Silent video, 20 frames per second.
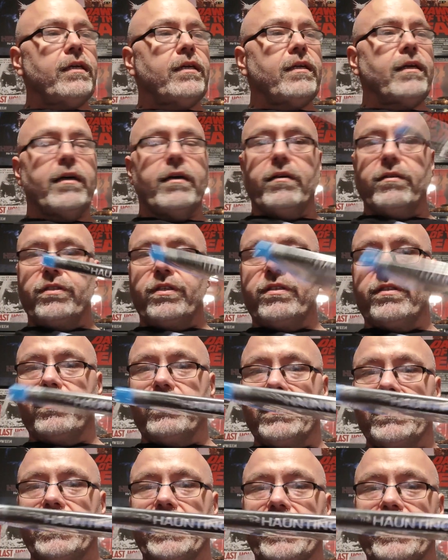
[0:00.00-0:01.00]
you know, just
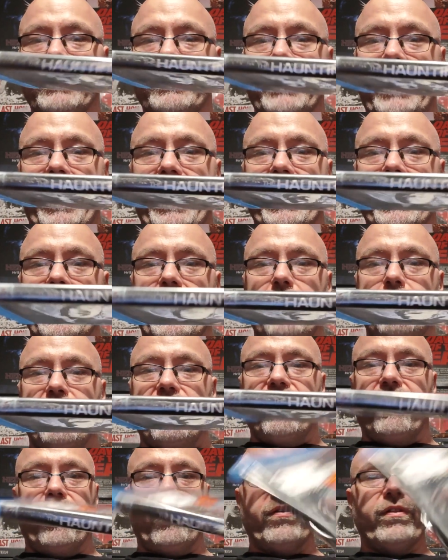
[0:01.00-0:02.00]
like I said, I kind of
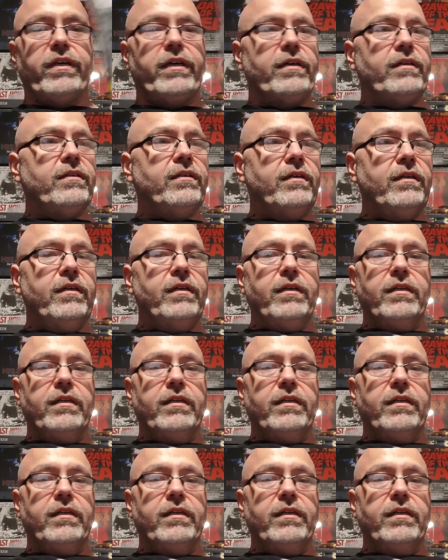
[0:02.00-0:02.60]
prefer the,